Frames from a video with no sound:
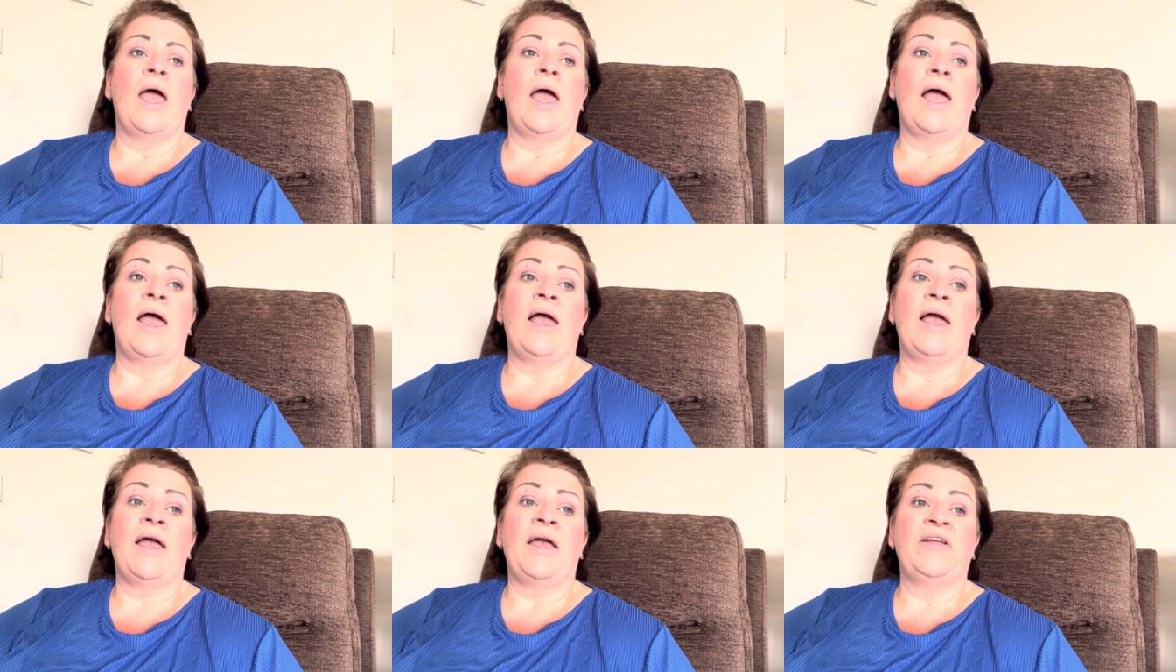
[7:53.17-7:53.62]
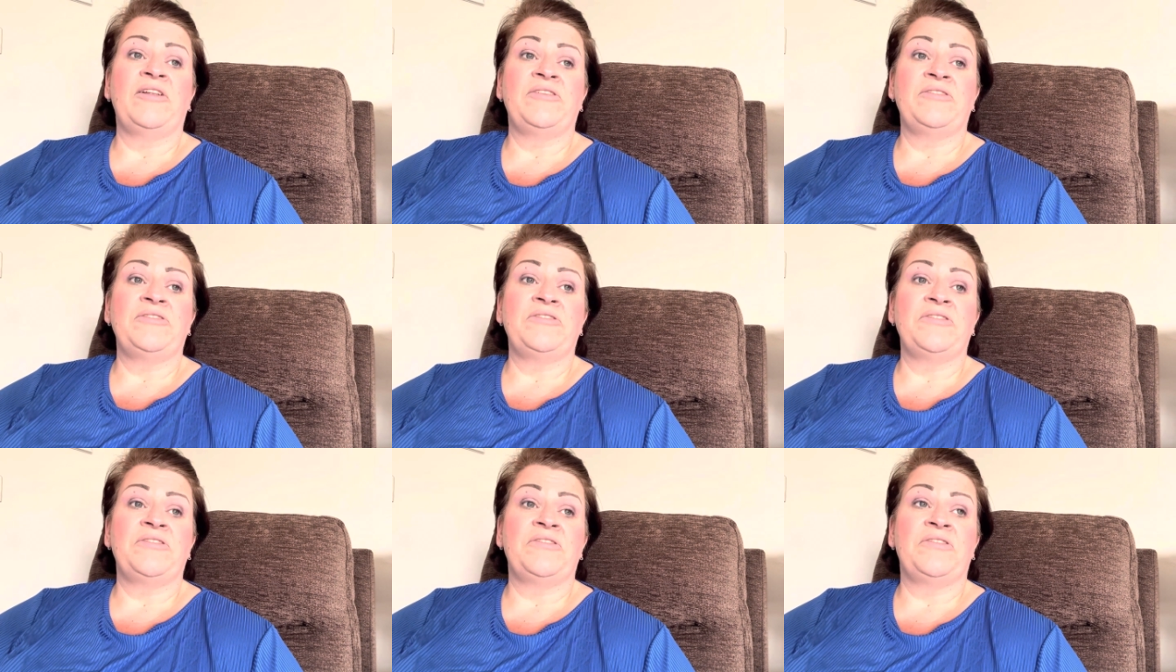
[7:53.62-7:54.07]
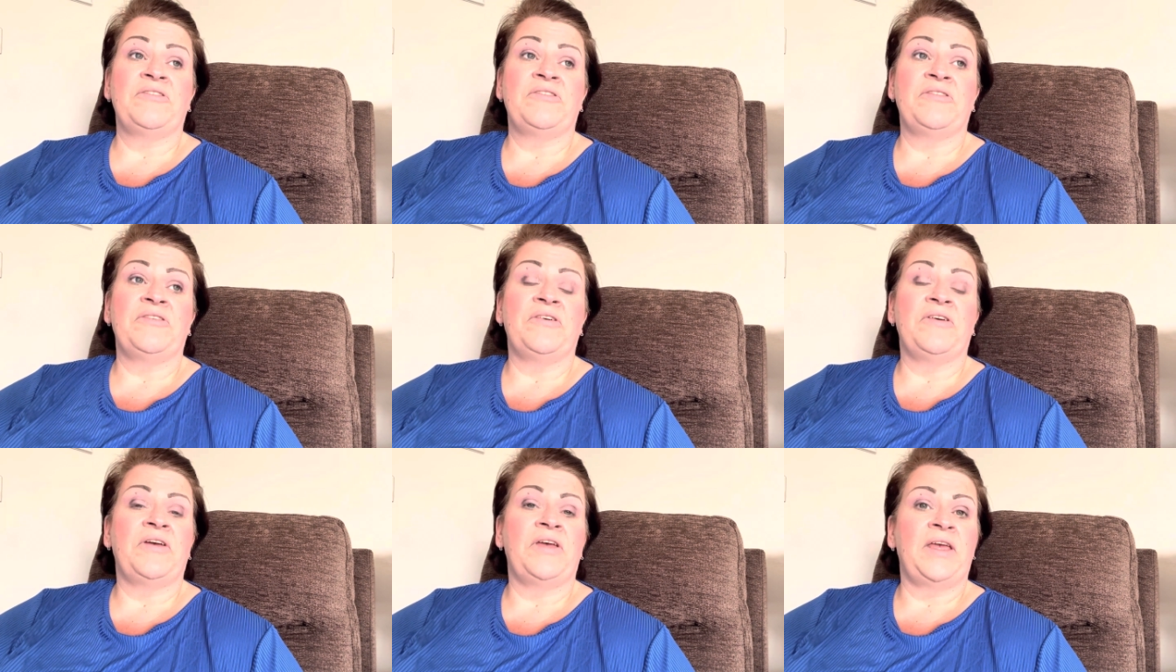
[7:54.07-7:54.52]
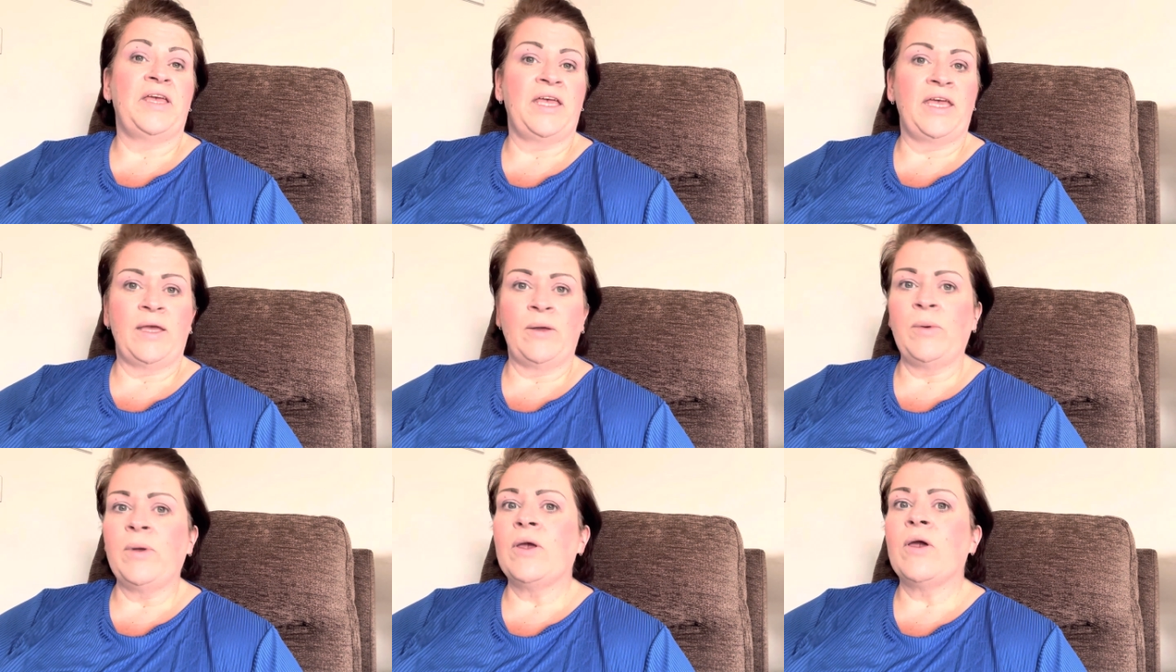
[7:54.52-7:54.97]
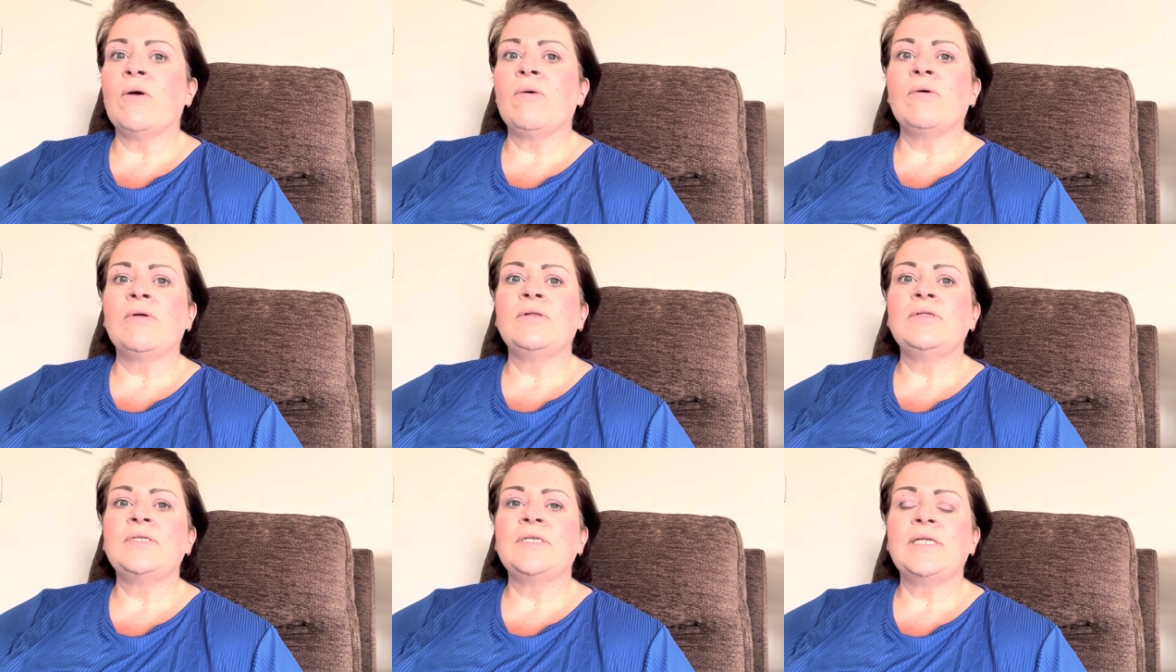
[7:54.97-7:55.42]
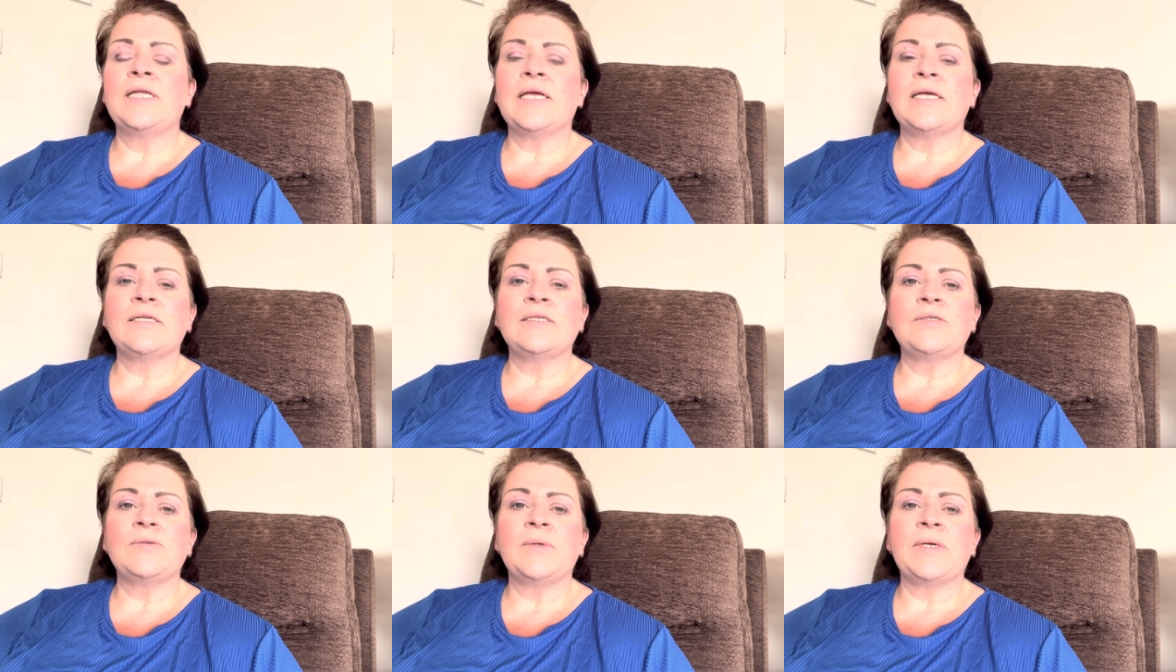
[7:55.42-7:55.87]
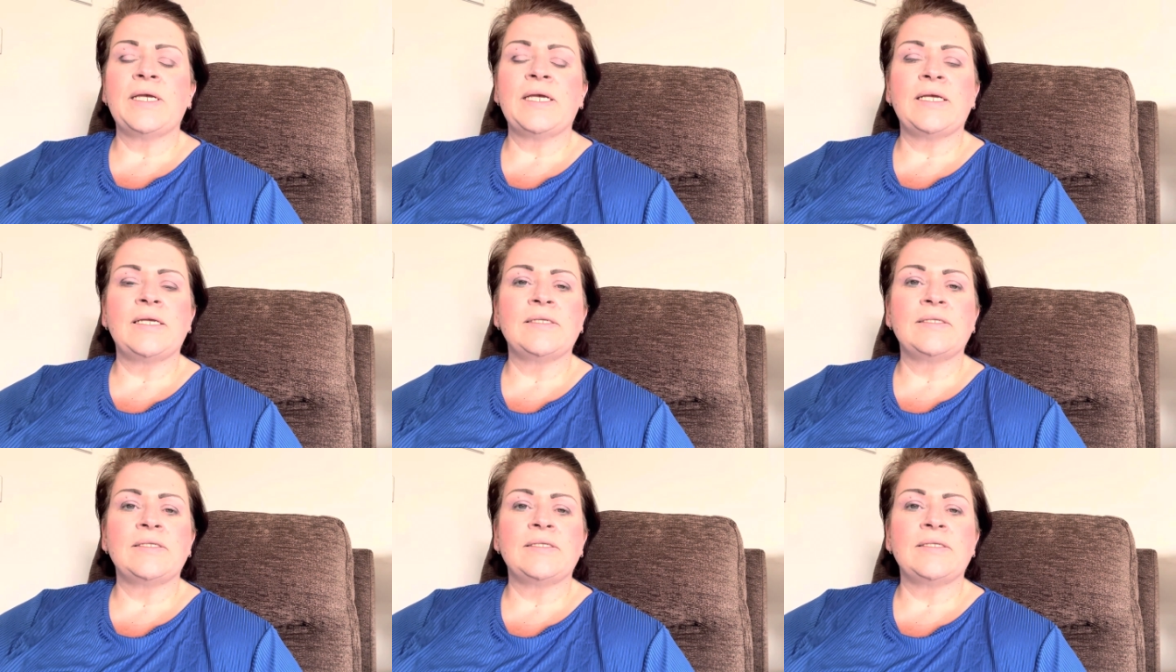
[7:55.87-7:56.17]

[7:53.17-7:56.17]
And here we go on to next week.